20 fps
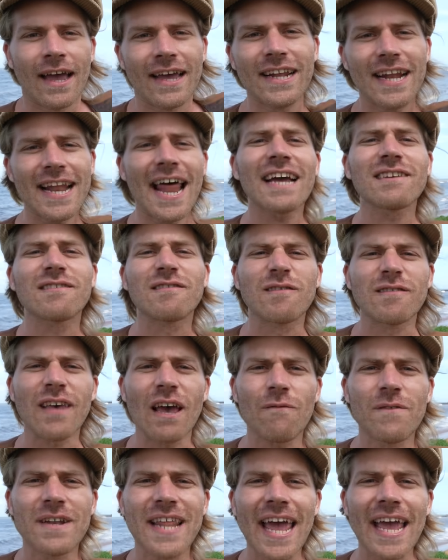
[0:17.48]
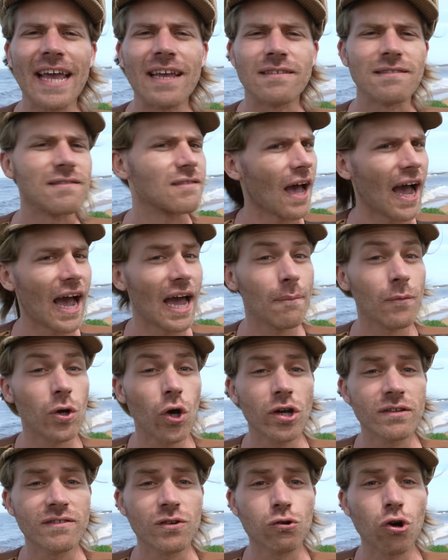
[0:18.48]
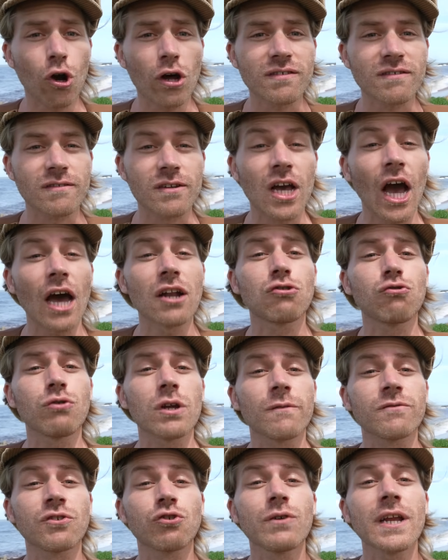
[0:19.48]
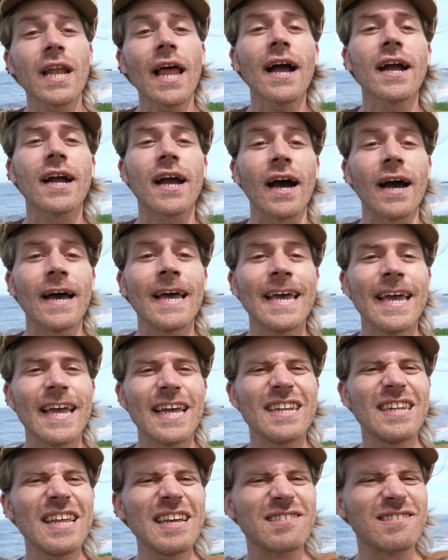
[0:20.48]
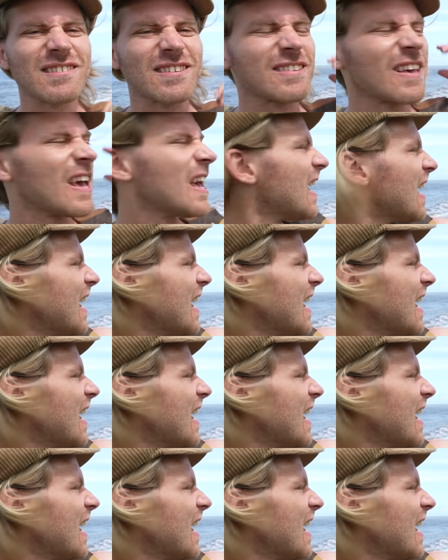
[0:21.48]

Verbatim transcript: In the next seven days I'm going to cross the country of Sri Lanka in this